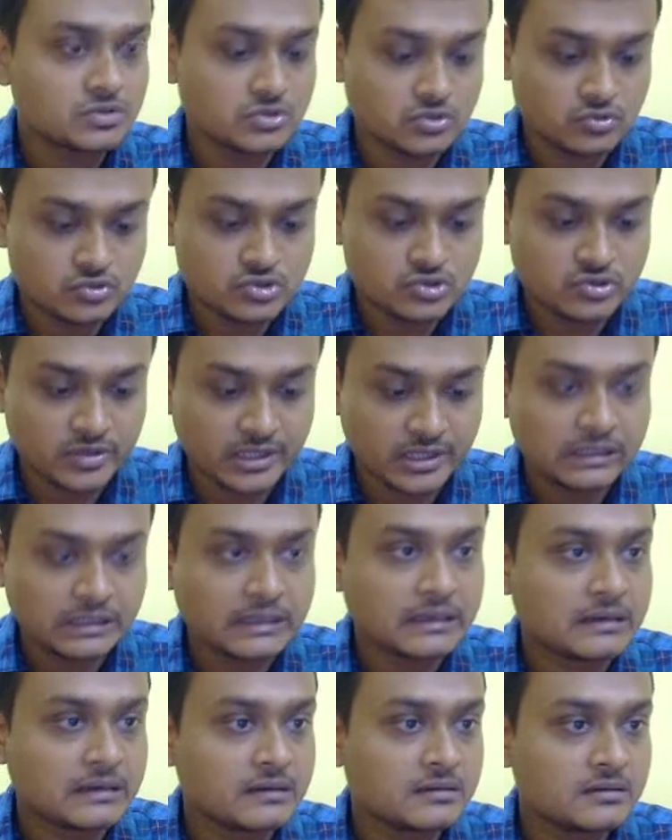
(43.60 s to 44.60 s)
Do join,
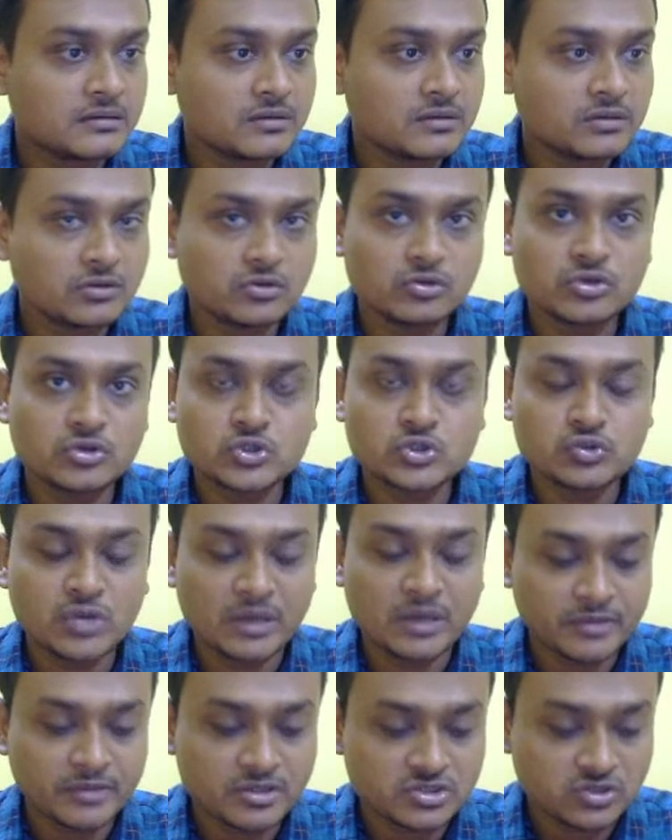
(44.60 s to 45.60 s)
and those who
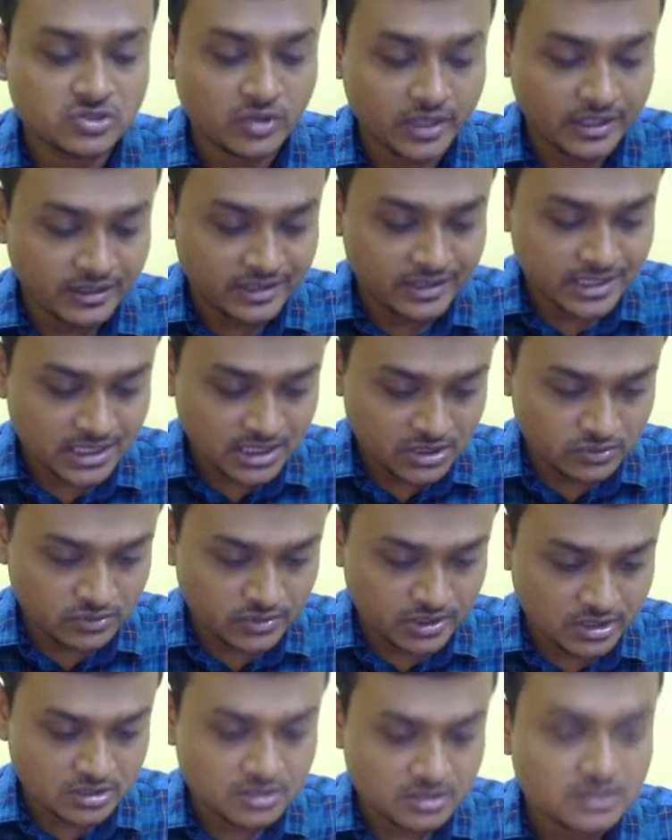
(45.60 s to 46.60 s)
have not joined yet, you
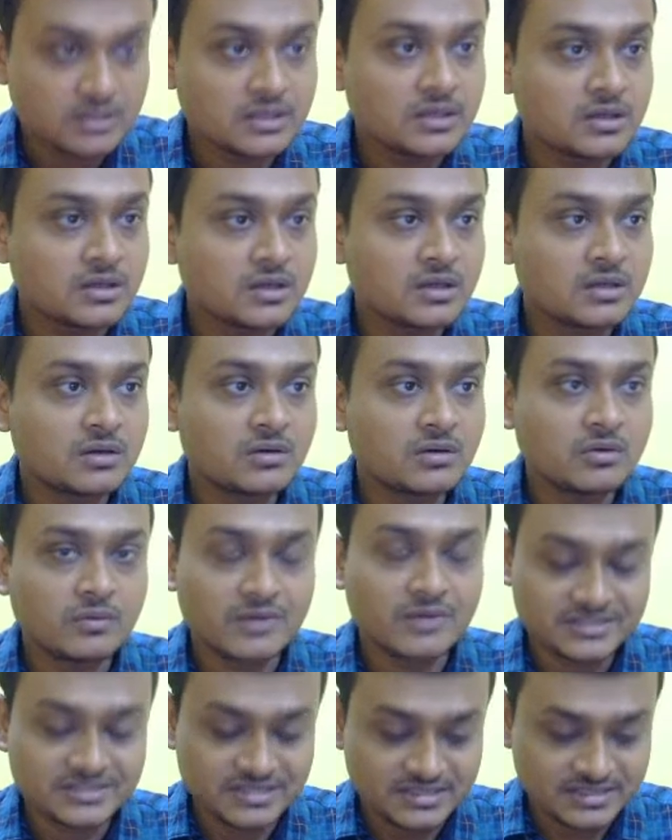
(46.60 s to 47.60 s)
can
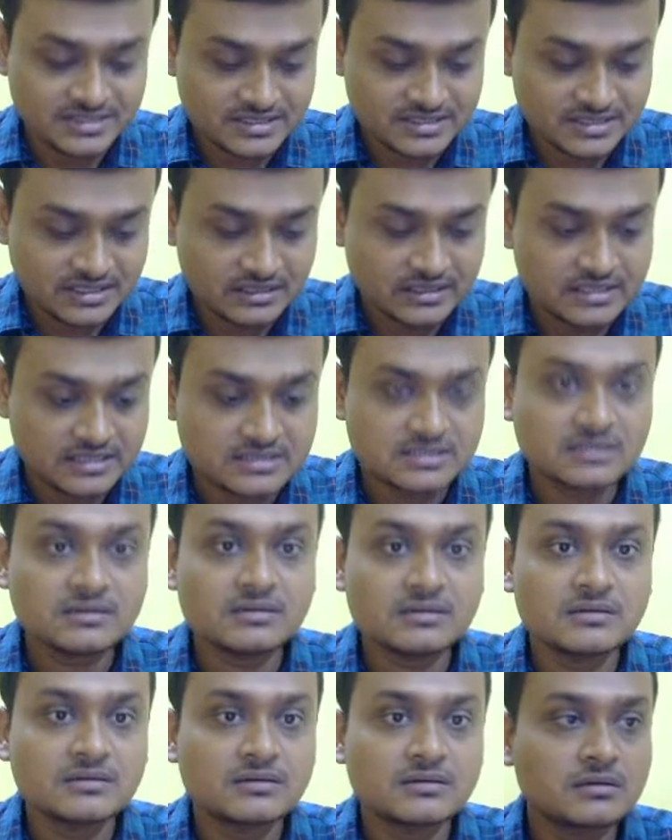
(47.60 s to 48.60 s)
watch the session later.